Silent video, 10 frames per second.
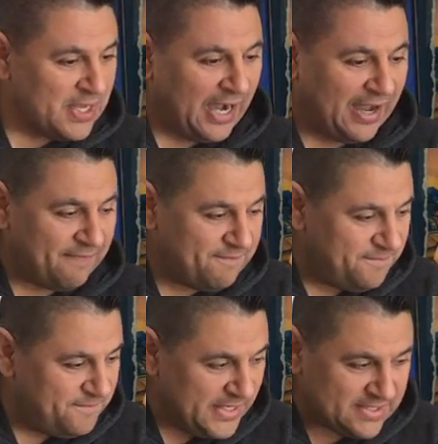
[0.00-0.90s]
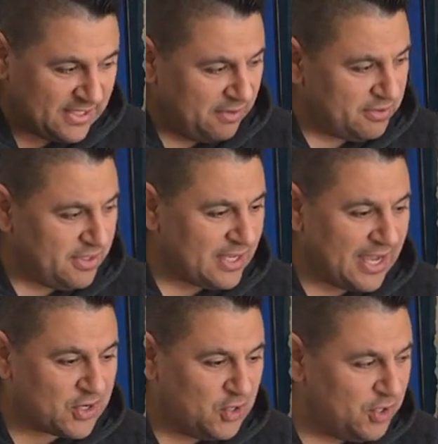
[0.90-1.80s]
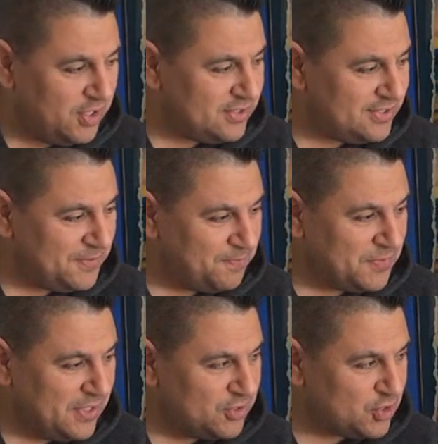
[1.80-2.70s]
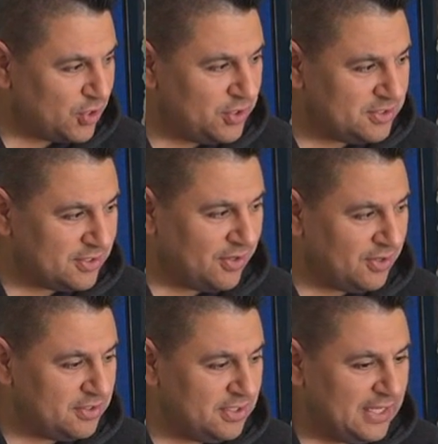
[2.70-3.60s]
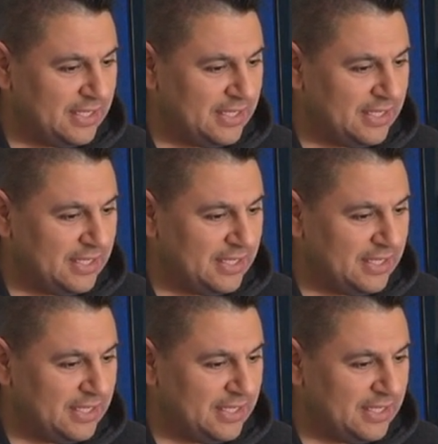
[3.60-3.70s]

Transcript: I fixed everything I could, turned it on.